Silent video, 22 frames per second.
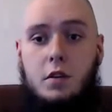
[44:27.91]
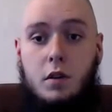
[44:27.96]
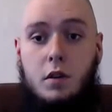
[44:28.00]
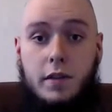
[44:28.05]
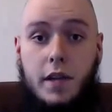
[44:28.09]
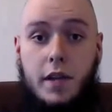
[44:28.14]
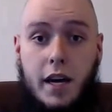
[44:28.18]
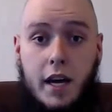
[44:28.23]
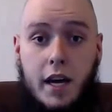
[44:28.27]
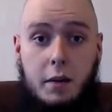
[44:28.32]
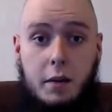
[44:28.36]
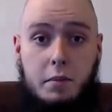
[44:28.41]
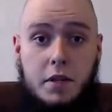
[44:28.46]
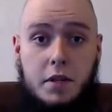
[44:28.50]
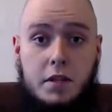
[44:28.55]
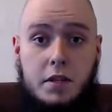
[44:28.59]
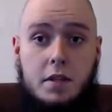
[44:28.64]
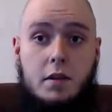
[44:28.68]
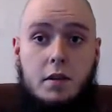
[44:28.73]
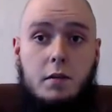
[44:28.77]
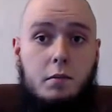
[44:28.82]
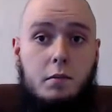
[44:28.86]
So if that
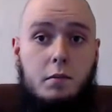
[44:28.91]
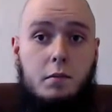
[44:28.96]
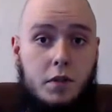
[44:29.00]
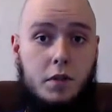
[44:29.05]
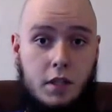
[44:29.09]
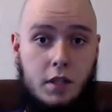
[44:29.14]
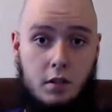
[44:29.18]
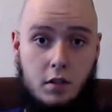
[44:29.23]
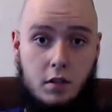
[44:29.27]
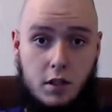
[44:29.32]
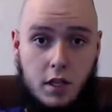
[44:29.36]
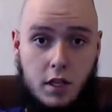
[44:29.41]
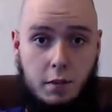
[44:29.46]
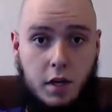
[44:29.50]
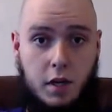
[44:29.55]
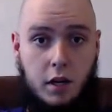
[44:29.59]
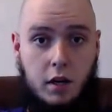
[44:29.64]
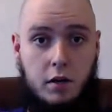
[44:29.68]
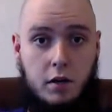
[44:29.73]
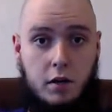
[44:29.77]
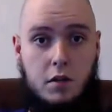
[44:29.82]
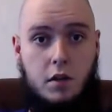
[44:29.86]
happens, please just let me
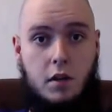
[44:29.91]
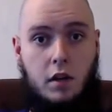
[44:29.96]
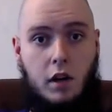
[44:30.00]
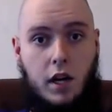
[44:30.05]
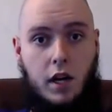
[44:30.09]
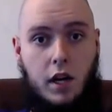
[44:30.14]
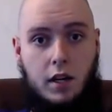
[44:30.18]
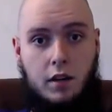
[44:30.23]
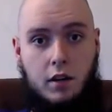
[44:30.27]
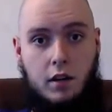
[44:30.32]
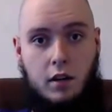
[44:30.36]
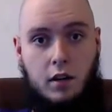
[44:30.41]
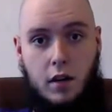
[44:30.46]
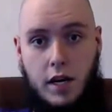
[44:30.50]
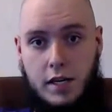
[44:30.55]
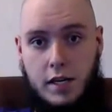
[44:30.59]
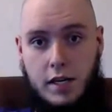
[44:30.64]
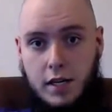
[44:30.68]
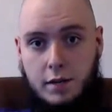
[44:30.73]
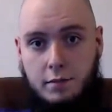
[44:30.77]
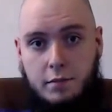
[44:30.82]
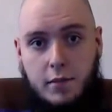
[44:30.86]
know so that I can
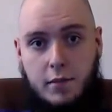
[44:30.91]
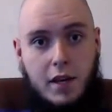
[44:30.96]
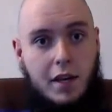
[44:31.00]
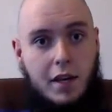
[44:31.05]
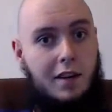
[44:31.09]
correct it.